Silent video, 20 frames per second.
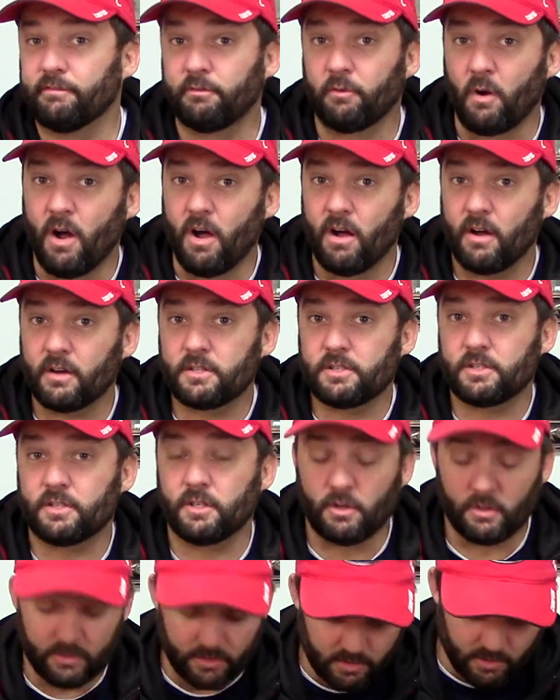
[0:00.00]
frogs,
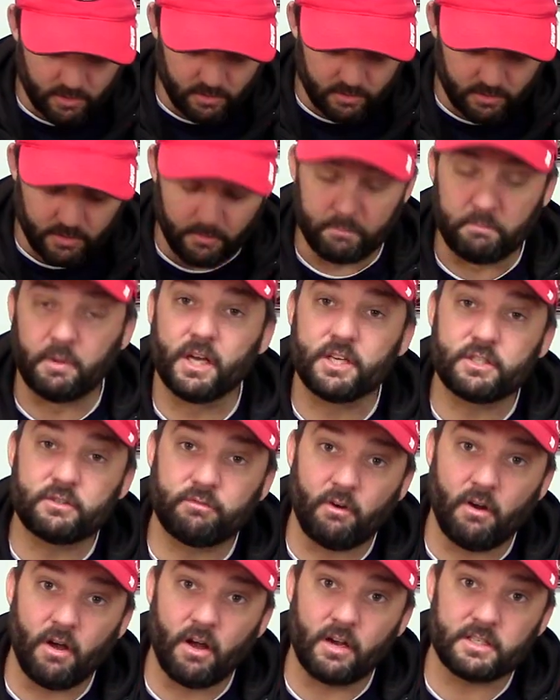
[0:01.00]
you know, the, the buzz
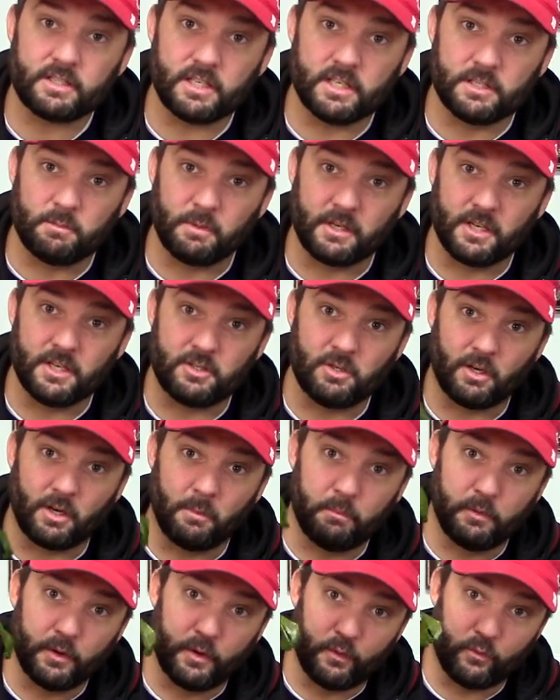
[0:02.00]
frogs is because you
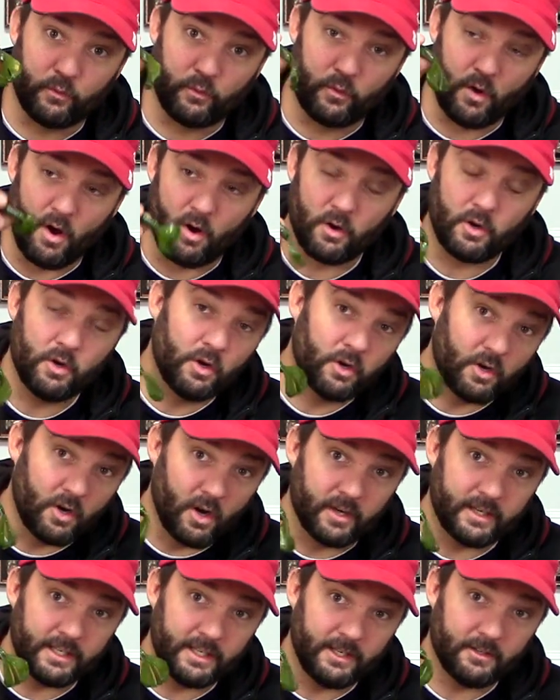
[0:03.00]
can put a frog hook
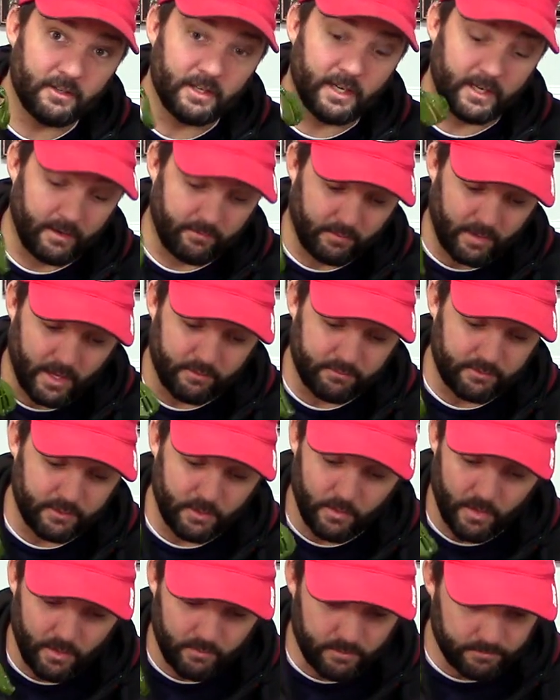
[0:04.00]
on here, and I've got a
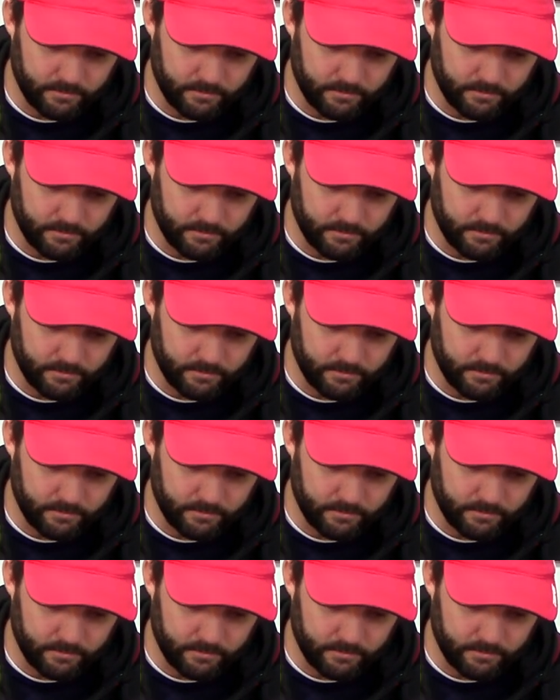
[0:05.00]
few of